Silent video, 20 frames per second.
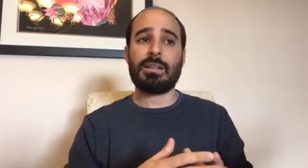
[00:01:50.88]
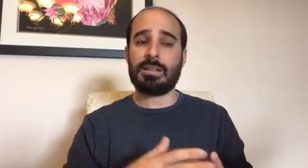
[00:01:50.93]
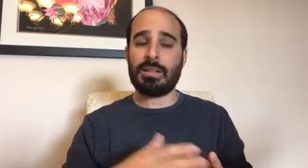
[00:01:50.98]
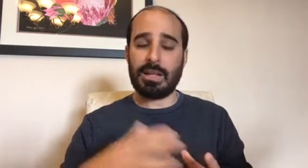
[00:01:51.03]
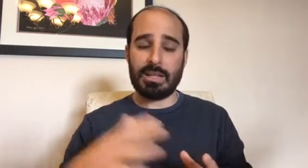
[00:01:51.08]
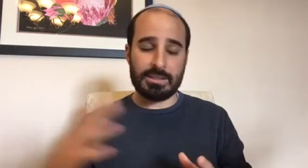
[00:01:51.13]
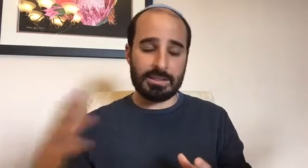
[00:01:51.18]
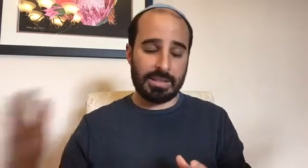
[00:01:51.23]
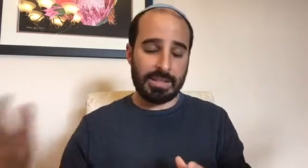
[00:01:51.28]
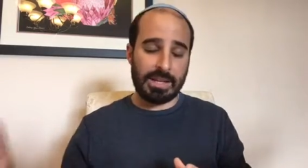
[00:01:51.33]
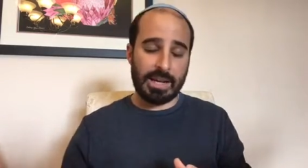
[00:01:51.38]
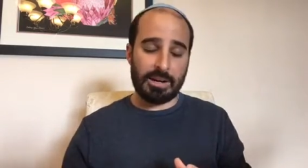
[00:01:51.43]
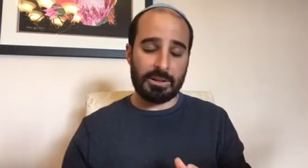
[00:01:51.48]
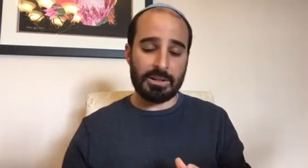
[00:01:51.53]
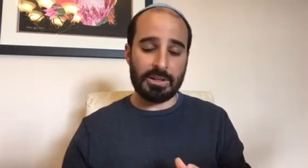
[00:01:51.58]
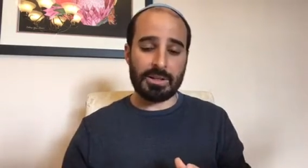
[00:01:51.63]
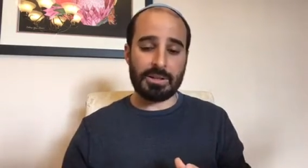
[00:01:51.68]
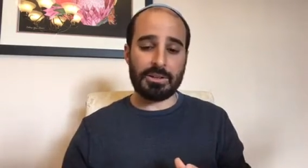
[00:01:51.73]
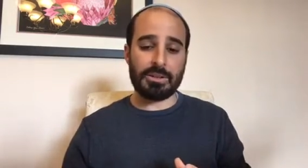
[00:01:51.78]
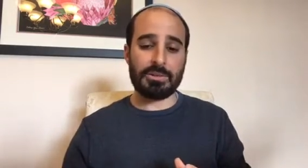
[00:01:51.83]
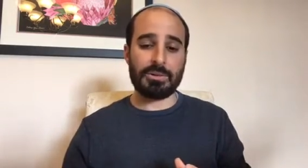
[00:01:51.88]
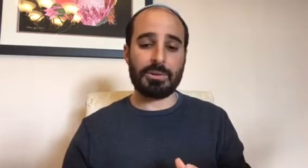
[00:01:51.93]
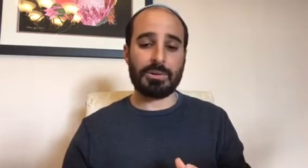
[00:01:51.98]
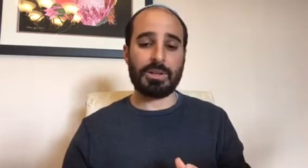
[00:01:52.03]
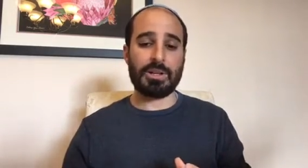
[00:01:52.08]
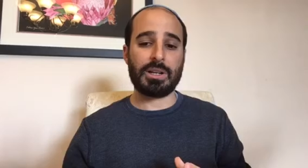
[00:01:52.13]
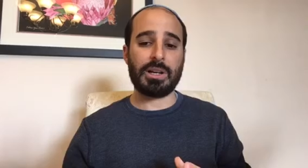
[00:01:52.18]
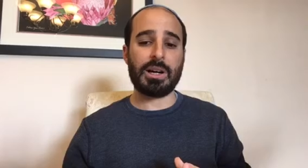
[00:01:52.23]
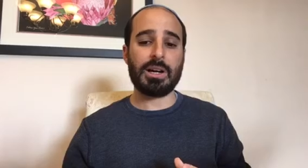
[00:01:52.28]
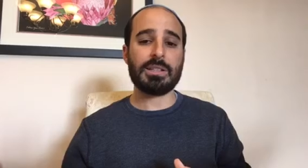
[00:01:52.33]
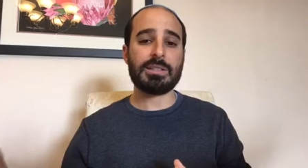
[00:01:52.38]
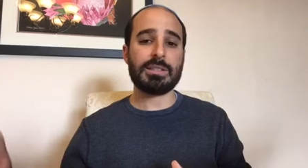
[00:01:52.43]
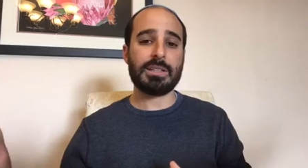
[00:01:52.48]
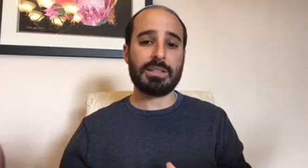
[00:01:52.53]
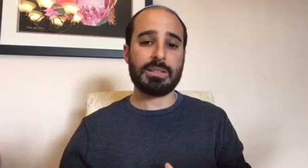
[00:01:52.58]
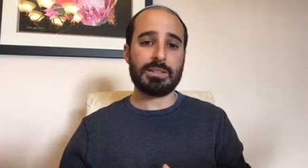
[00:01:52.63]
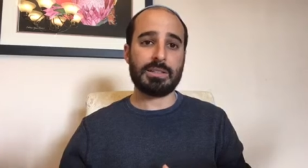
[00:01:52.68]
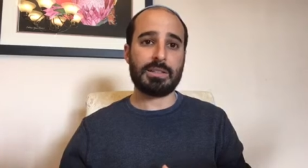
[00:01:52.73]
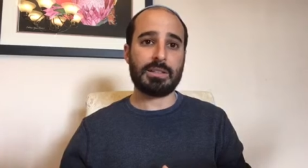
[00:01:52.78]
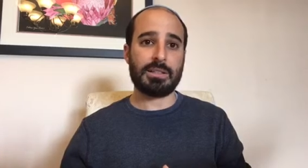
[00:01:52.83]
things leak out through the gut
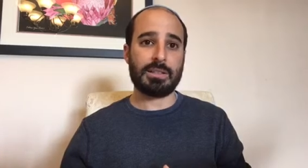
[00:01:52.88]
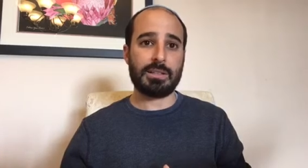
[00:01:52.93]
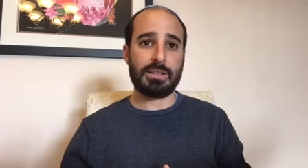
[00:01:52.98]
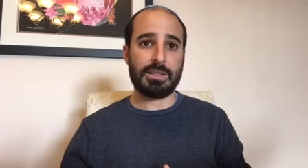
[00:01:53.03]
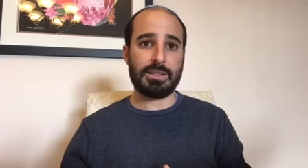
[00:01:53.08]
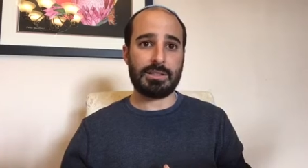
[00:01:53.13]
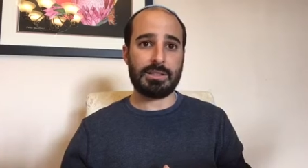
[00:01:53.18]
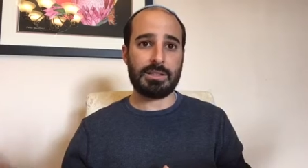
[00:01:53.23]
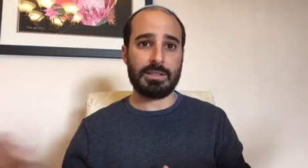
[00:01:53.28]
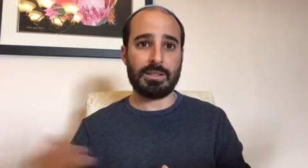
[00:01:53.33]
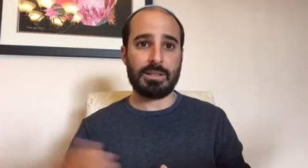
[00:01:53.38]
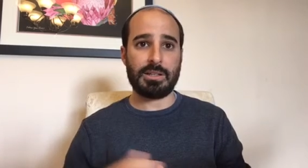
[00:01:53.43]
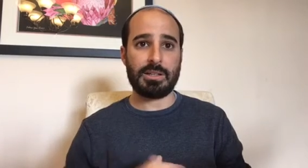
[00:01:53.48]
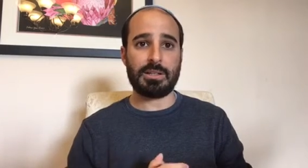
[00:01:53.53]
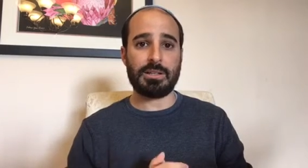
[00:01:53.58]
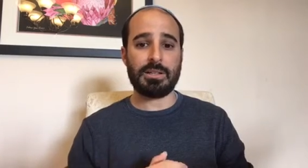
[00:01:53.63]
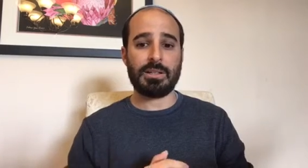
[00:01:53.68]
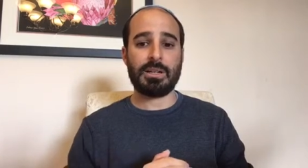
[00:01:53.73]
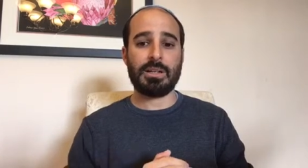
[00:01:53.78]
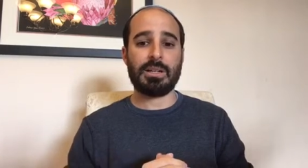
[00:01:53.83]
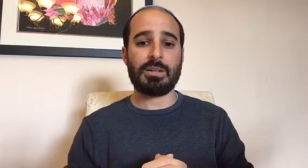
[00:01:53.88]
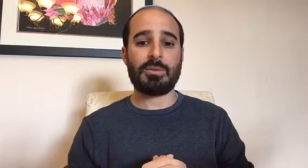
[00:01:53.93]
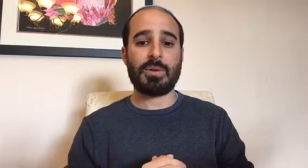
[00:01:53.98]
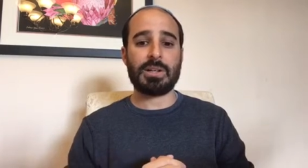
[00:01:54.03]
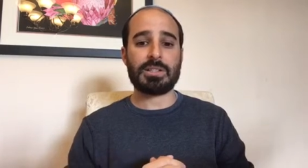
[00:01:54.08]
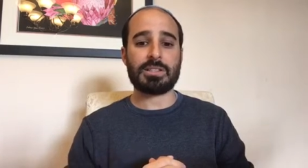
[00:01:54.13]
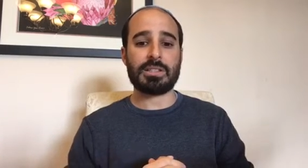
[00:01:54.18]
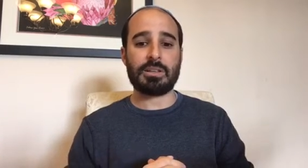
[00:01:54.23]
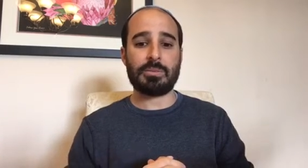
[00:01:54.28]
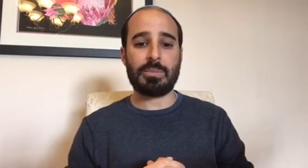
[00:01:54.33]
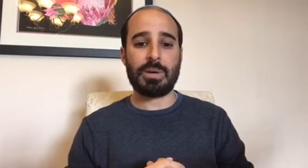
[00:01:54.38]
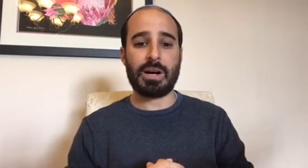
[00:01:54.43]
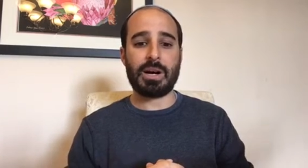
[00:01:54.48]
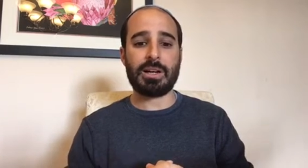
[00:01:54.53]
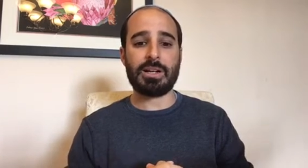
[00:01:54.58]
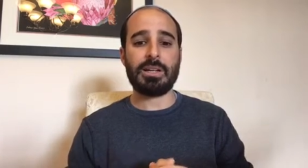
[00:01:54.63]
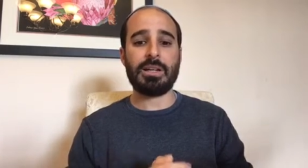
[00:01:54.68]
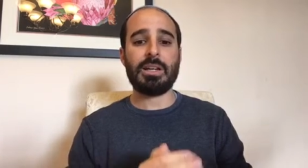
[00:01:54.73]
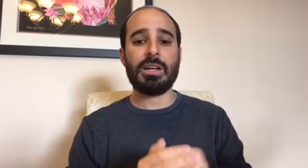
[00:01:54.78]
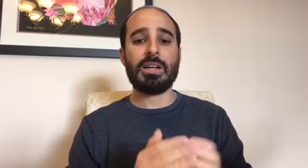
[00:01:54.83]
into the rest of the
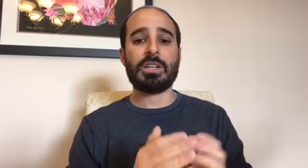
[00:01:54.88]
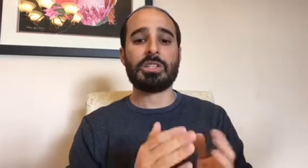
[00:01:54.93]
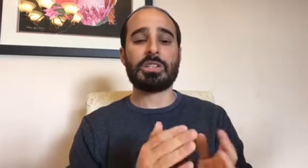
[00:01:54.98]
body.